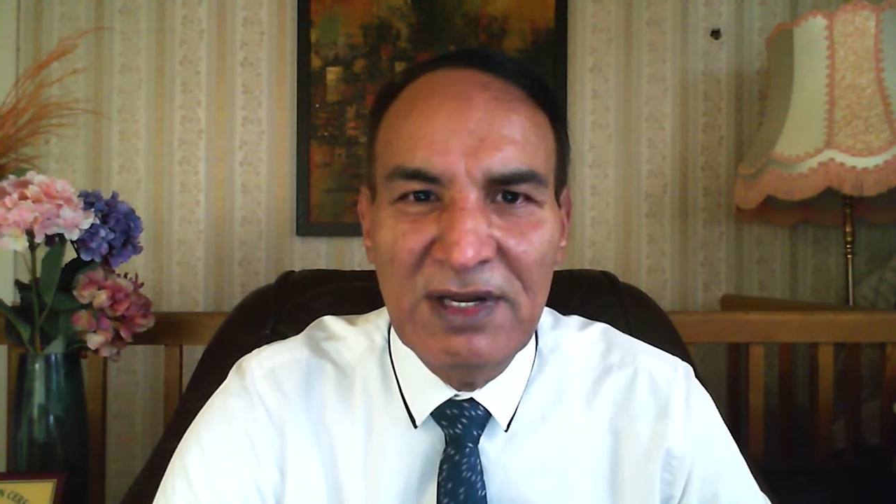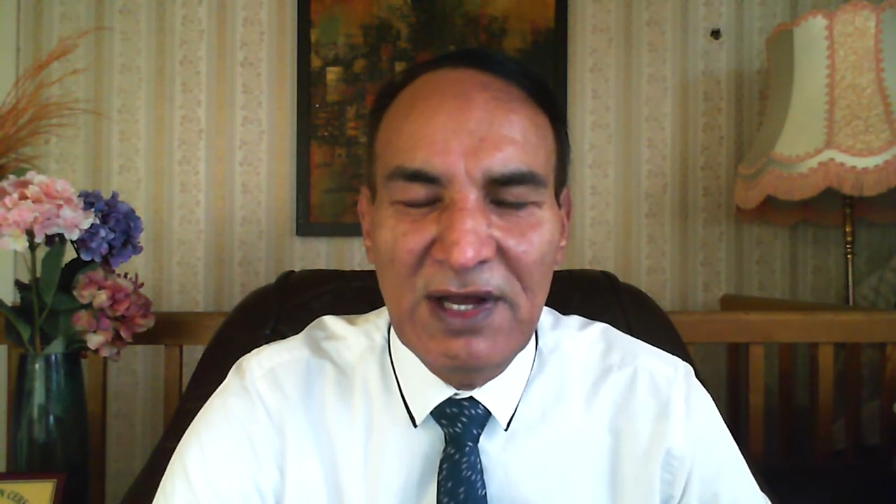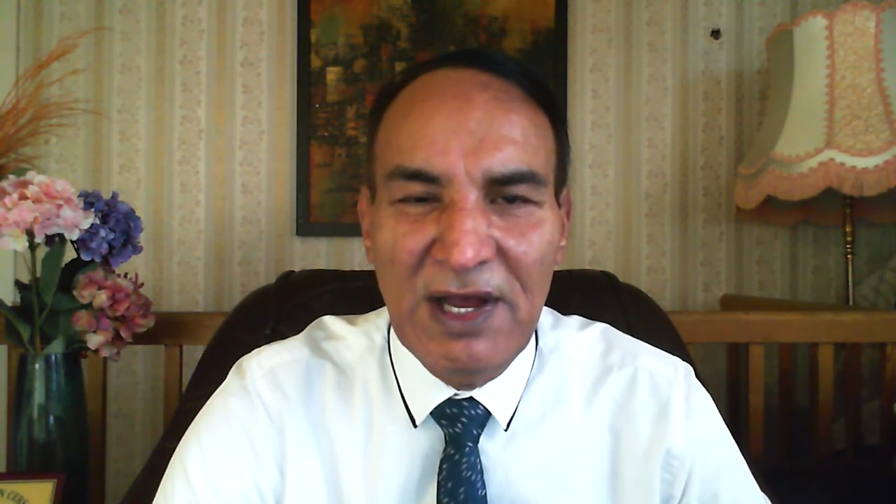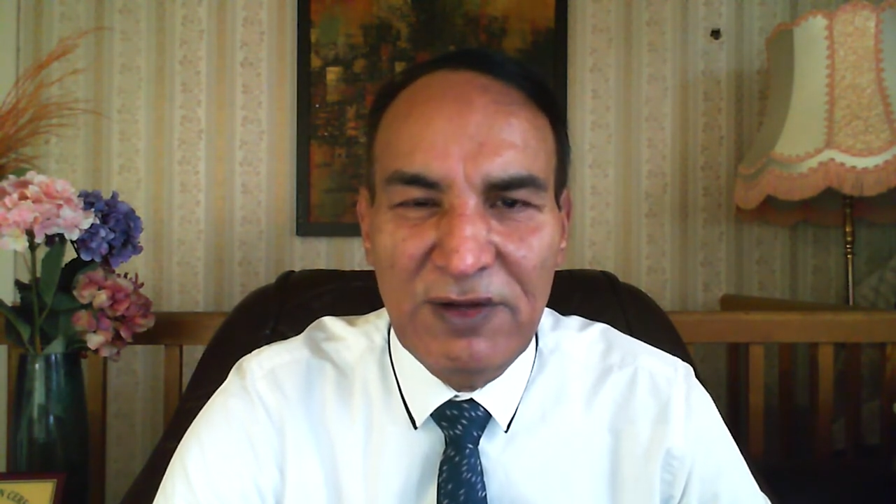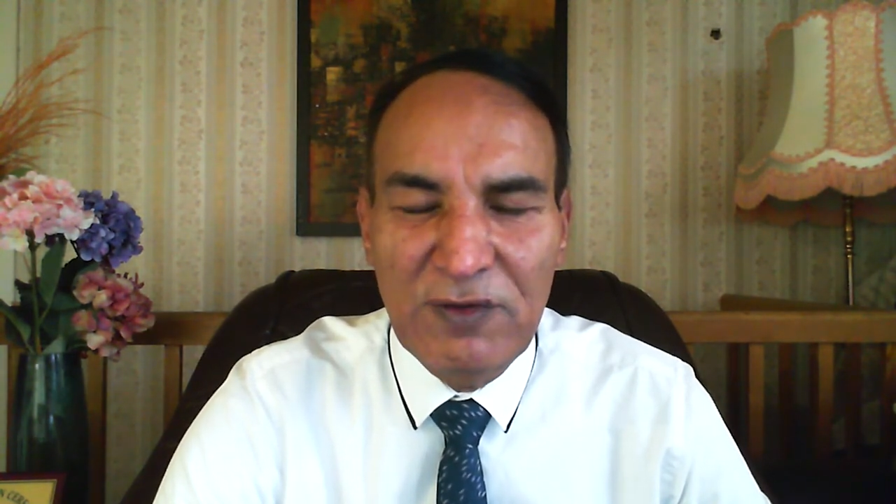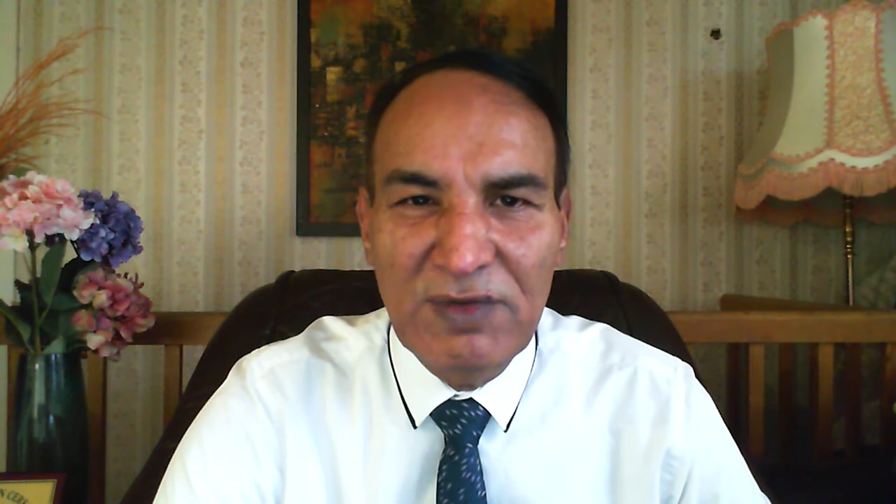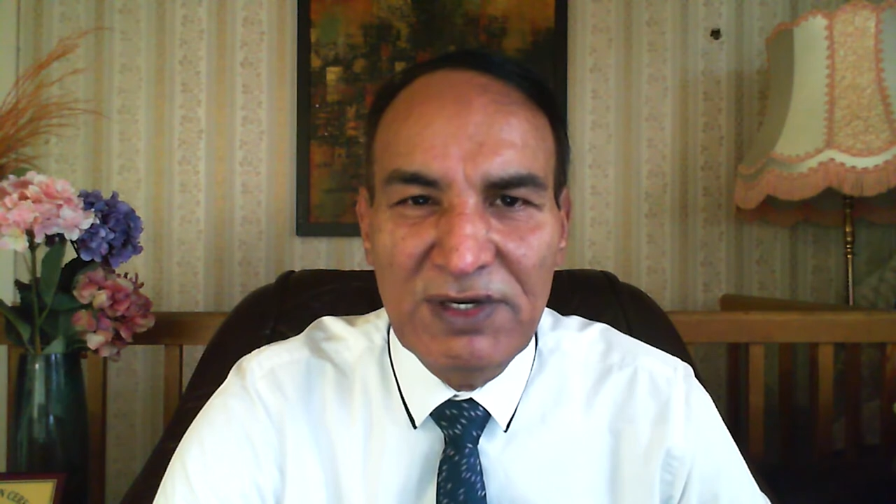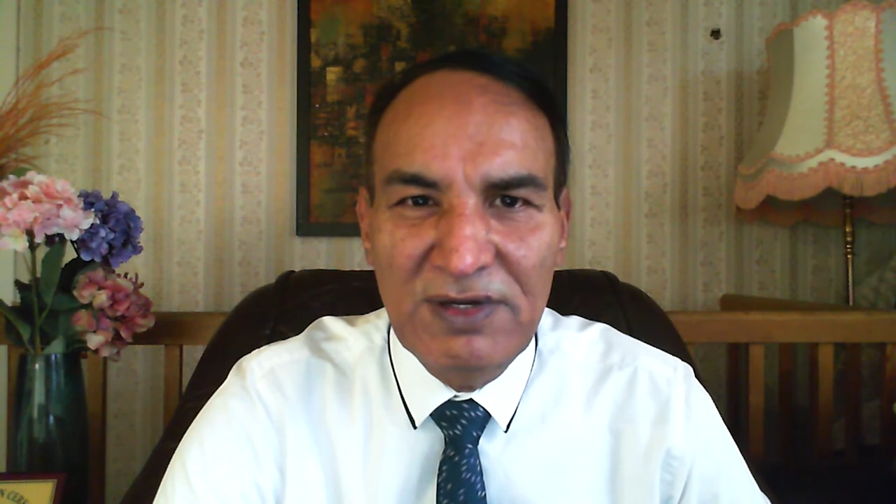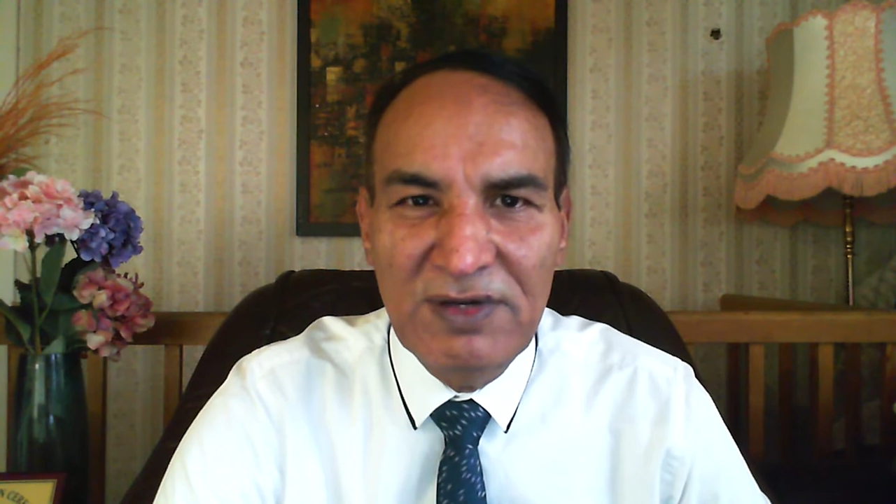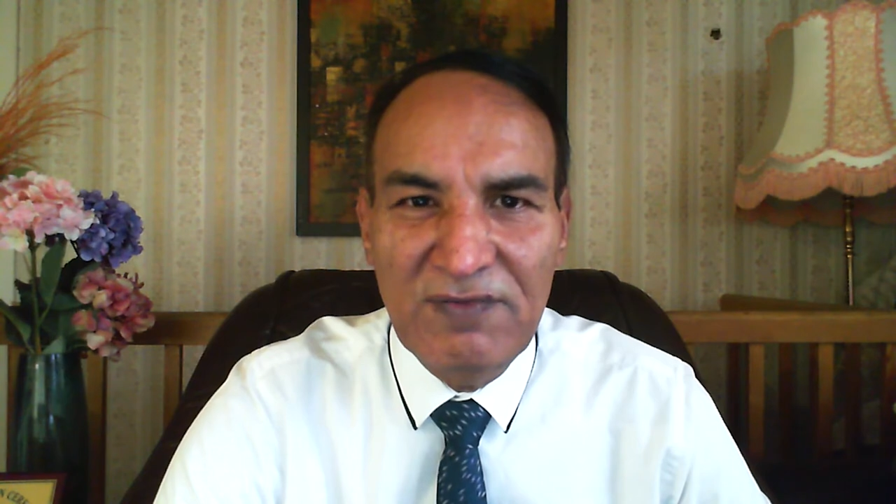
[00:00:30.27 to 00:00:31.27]
A
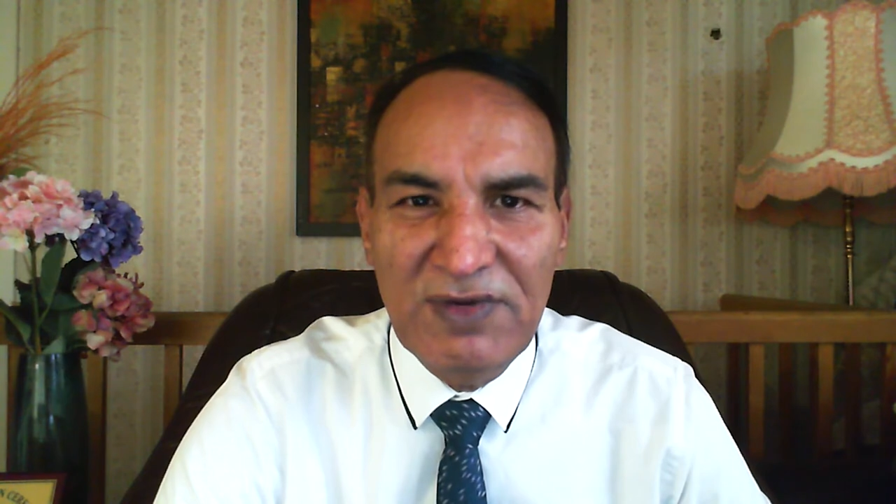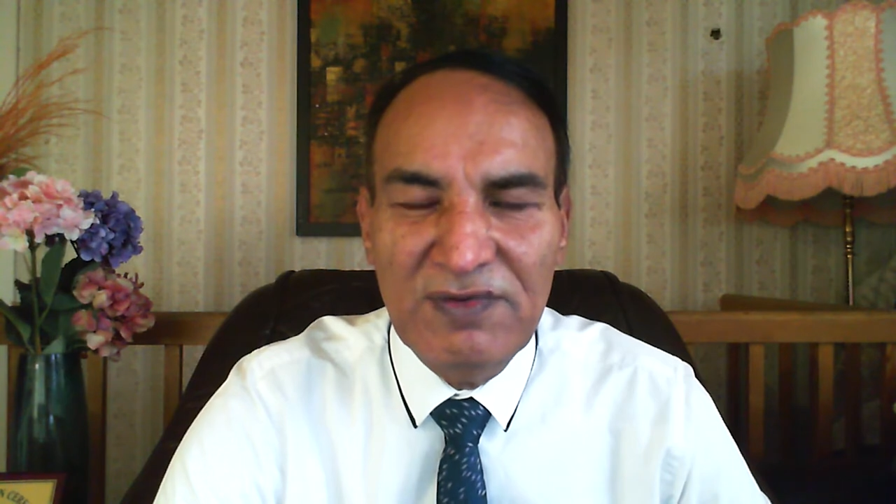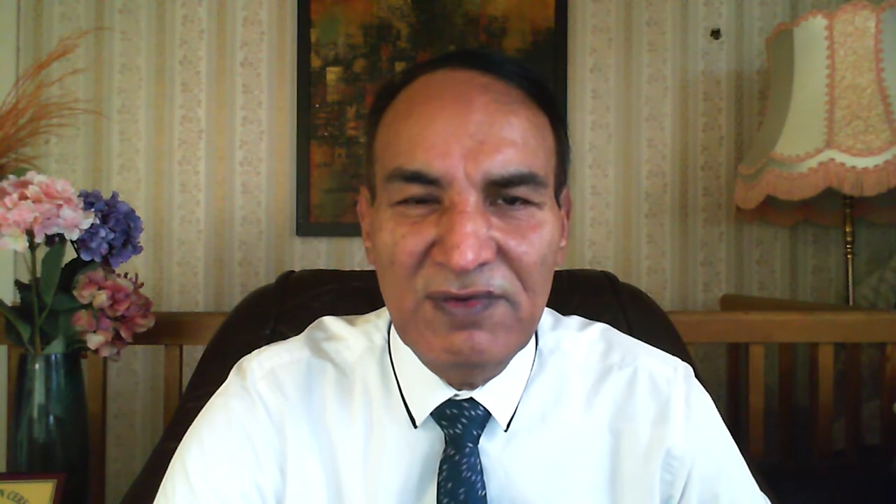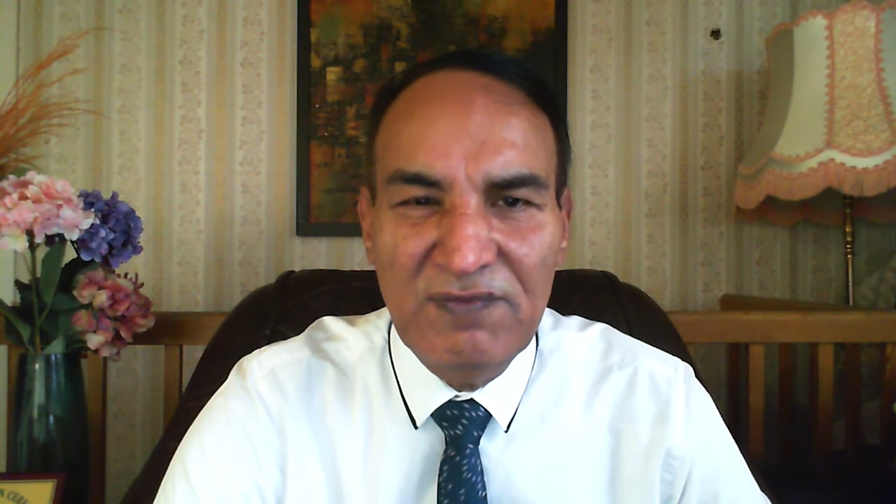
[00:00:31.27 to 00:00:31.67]
human with